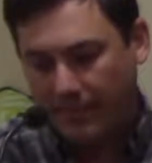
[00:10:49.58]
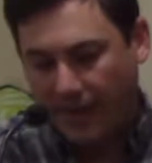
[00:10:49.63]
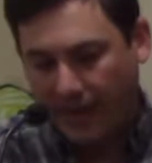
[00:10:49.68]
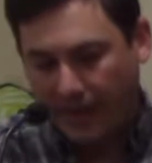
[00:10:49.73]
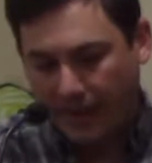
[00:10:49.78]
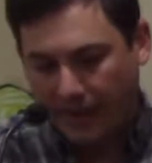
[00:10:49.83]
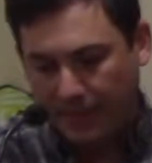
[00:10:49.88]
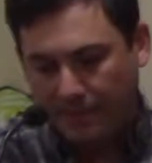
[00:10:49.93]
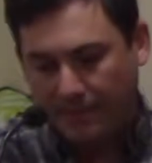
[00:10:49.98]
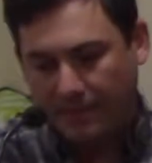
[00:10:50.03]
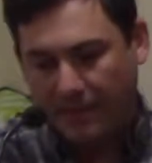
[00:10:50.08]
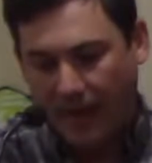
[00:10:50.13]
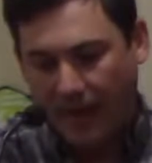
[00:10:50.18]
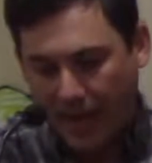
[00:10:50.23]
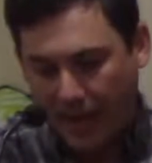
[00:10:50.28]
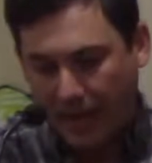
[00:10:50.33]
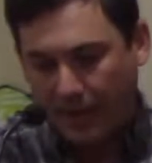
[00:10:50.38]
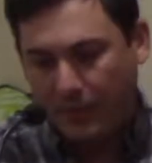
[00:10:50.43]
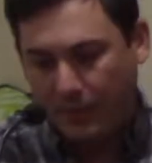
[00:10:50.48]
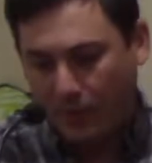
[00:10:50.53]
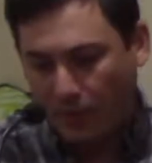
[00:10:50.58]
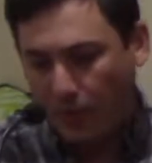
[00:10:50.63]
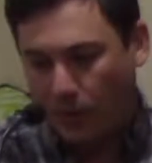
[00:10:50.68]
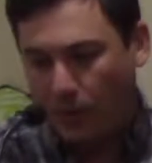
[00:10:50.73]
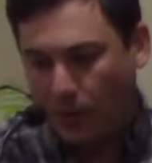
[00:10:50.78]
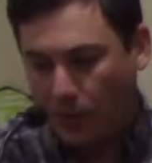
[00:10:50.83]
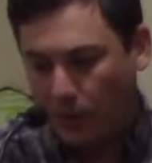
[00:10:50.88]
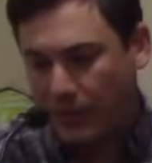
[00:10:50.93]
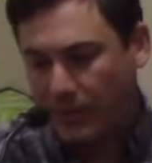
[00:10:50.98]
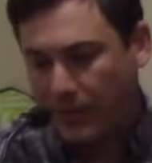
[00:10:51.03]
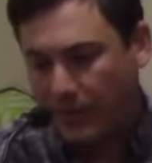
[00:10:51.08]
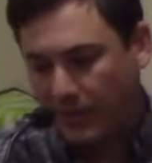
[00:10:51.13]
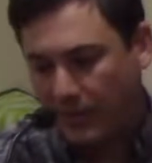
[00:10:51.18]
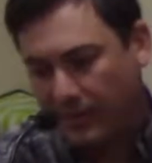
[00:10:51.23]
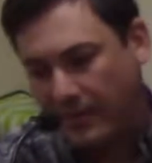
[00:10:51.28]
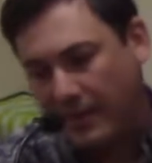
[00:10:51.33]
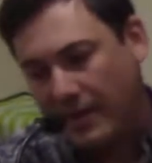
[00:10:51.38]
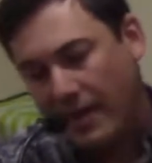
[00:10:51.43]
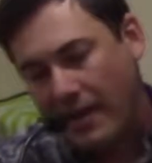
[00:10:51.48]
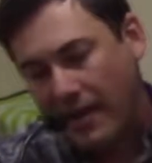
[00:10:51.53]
I will hold her.